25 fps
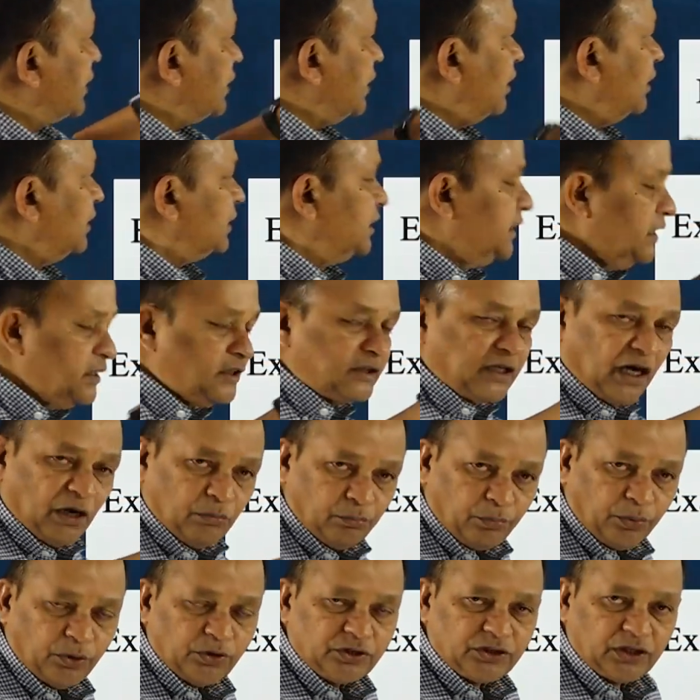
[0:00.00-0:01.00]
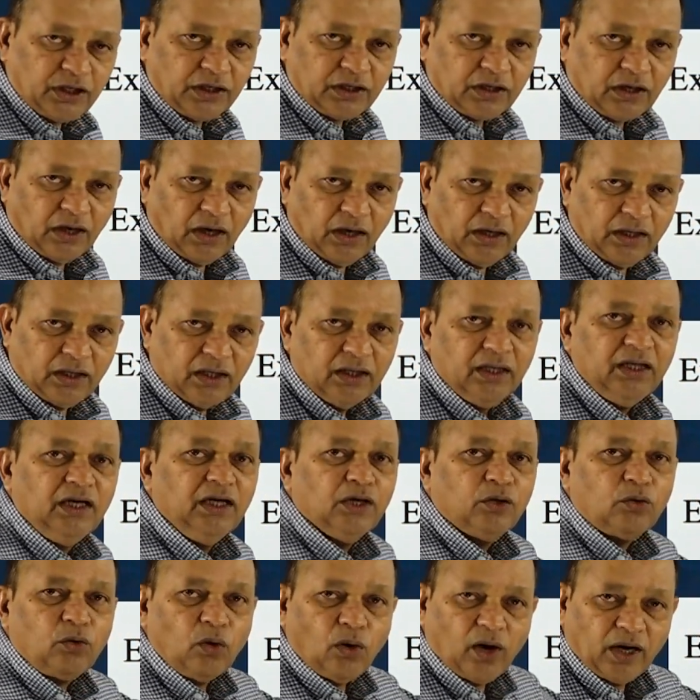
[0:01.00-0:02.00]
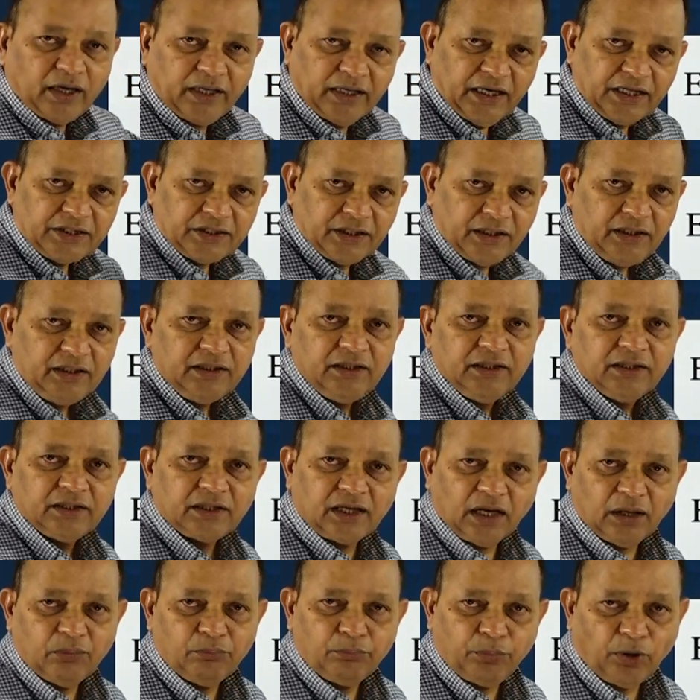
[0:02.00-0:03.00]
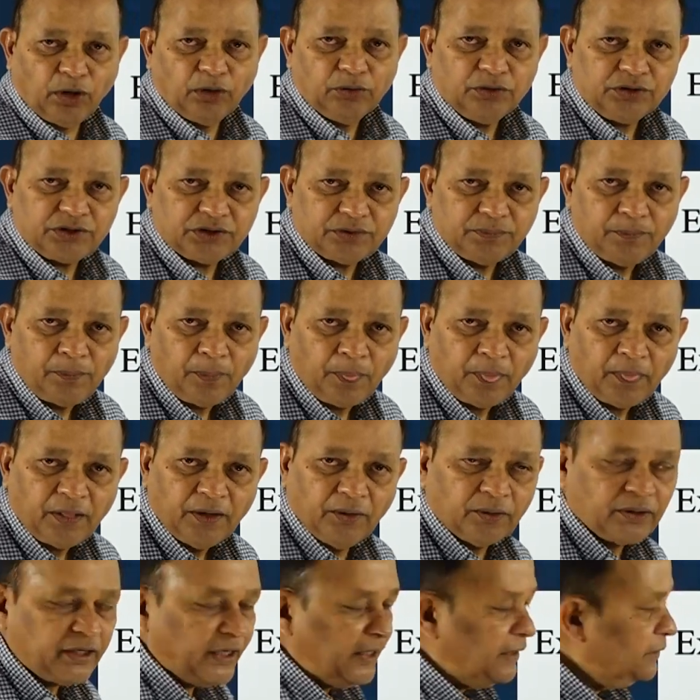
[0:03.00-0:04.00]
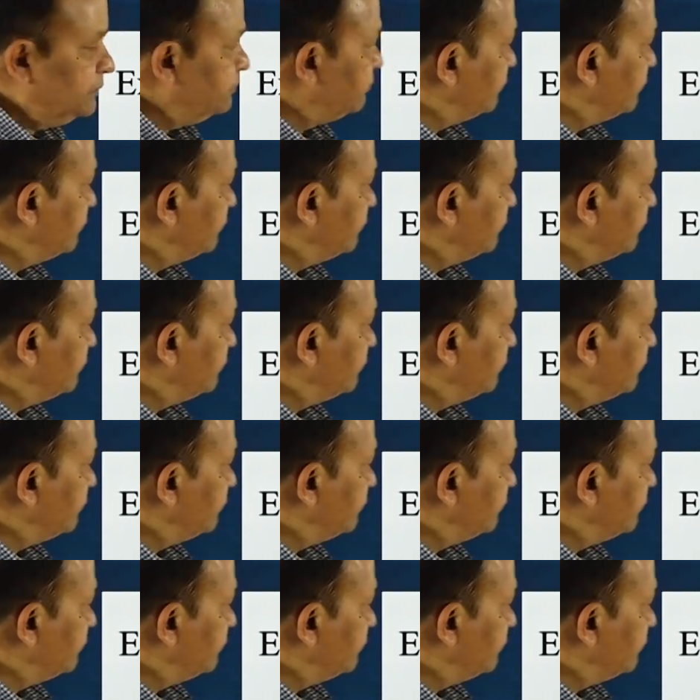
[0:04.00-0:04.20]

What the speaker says: called, these compounds are called coordination compounds. Okay.